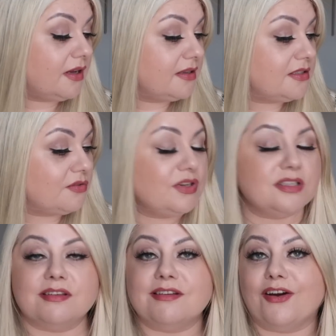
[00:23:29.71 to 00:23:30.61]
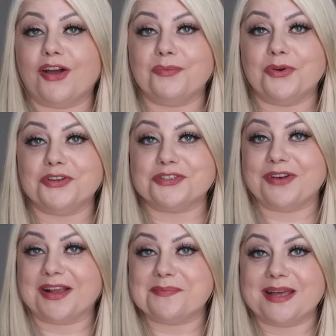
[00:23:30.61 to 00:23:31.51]
That is the reason I would
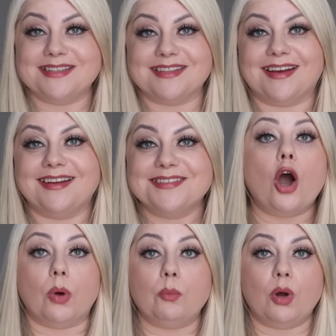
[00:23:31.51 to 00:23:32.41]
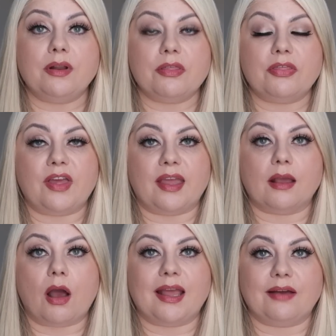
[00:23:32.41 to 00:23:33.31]
recommend that. Oh, and one other
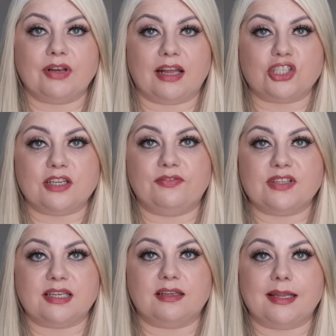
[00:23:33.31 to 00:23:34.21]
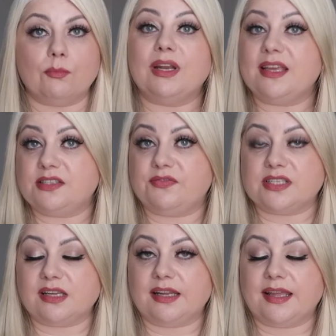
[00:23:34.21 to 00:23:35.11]
thing, I haven't actually physically, well it is
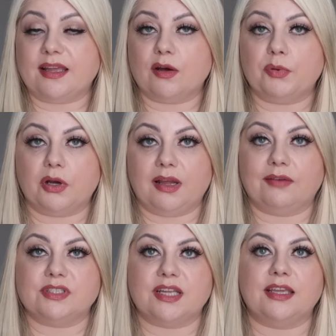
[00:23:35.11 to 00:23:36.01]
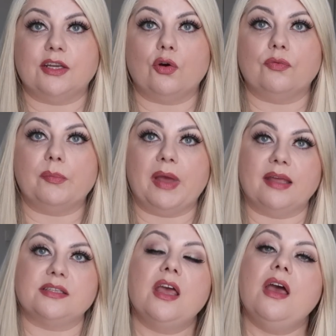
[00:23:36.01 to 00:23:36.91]
physically here, but I haven't taken it off the
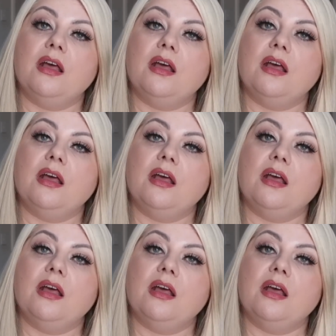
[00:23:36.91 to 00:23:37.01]
bed.